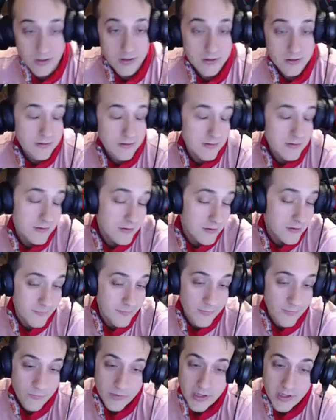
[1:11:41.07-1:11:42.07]
Well,
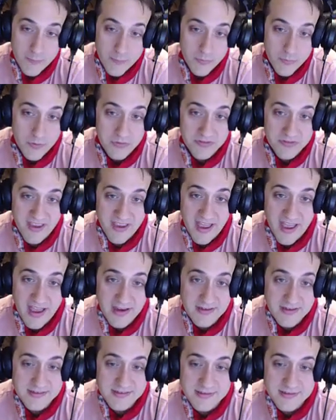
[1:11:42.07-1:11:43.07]
I mean, we got both
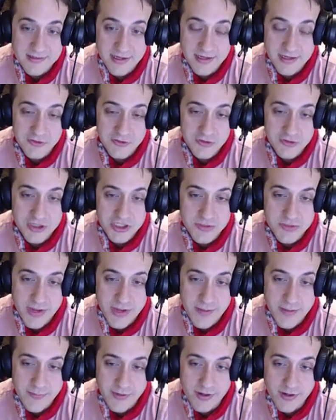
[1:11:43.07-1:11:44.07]
tax and
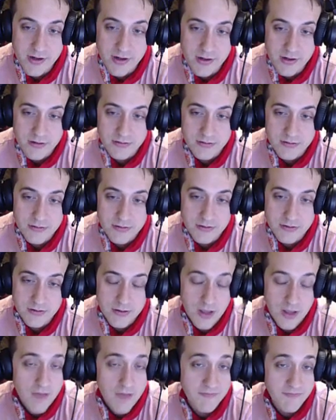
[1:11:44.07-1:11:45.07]
treasure map here.
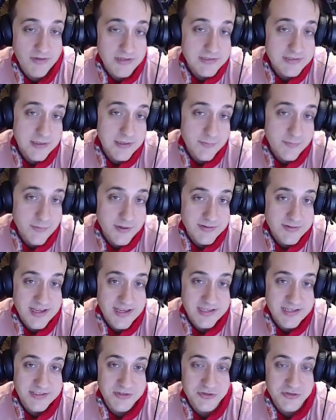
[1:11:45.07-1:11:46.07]
Obviously, I'm going
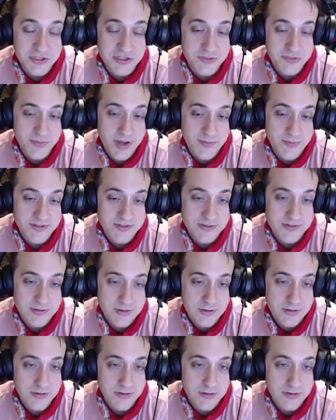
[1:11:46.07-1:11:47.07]
to tax the treasure
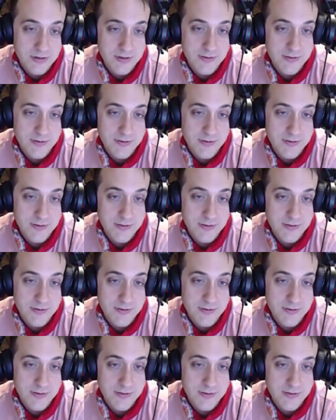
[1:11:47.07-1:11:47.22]
maps.